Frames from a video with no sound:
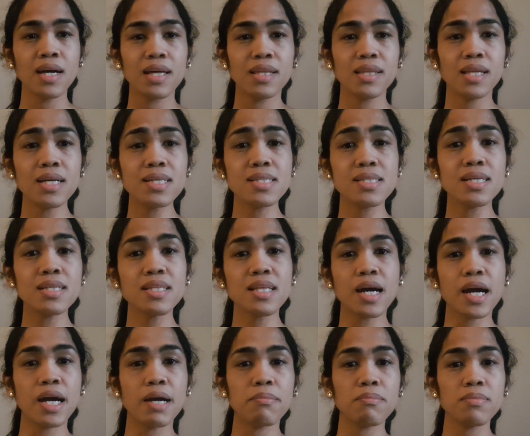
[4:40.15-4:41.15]
that's the
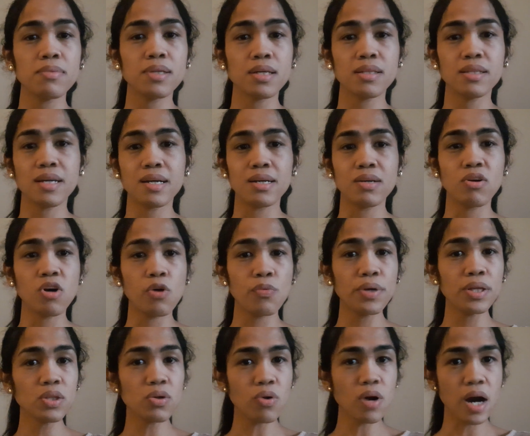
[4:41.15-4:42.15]
time that they're
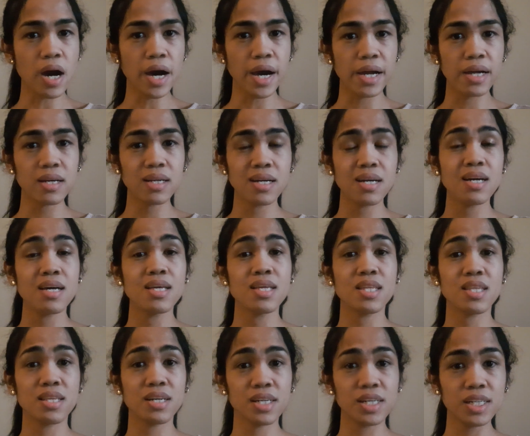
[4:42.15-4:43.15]
going to hire
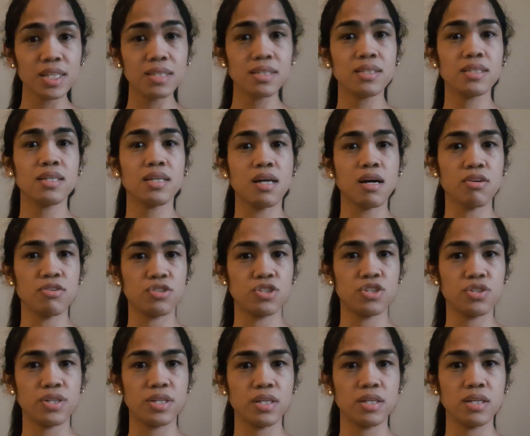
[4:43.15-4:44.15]
third
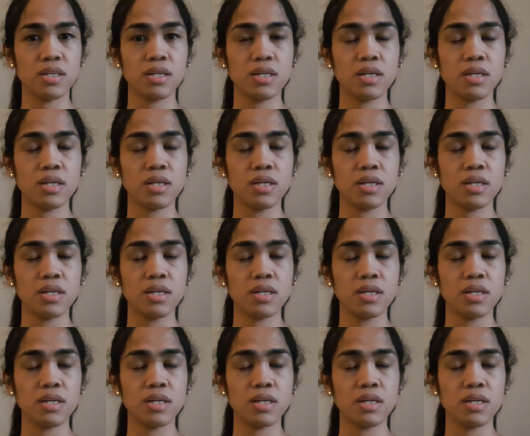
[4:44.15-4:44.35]
country.